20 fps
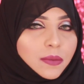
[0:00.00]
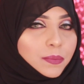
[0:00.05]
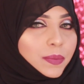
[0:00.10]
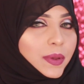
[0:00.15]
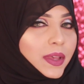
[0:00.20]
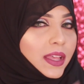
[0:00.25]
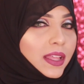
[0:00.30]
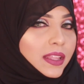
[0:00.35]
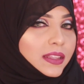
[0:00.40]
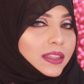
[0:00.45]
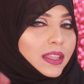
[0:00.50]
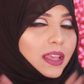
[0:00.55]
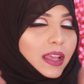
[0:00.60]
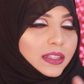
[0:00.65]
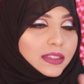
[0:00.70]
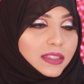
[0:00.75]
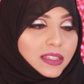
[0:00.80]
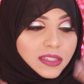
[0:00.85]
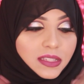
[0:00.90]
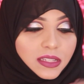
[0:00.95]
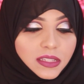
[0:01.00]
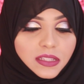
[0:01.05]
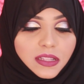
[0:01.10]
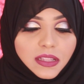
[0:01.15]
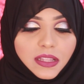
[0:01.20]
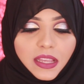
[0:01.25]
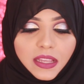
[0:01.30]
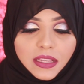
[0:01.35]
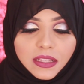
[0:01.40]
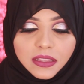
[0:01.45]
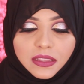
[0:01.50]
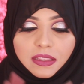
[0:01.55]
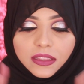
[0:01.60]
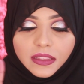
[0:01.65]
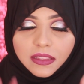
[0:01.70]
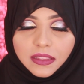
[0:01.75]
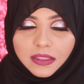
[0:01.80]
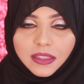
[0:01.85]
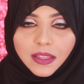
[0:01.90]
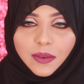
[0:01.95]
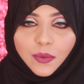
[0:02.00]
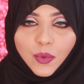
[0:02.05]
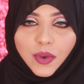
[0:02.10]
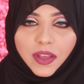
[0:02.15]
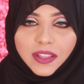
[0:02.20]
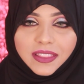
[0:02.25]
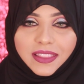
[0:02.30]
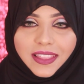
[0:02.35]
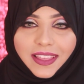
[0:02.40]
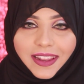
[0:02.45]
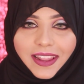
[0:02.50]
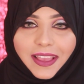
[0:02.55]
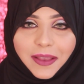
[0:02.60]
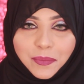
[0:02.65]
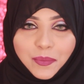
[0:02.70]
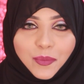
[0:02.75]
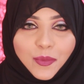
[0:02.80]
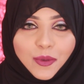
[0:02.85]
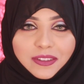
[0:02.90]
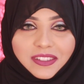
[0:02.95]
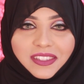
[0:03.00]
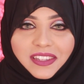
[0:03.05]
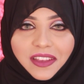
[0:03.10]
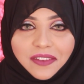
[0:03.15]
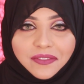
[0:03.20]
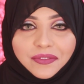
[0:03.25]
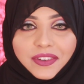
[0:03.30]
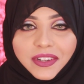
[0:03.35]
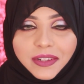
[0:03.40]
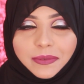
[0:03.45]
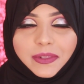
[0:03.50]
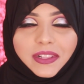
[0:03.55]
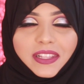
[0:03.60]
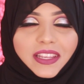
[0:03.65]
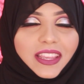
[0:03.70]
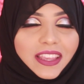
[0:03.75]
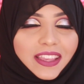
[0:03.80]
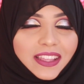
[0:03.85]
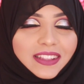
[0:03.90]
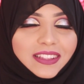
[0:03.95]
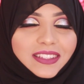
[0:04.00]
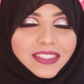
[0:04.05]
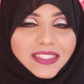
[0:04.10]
But this is like the one that I'm most comfortable in.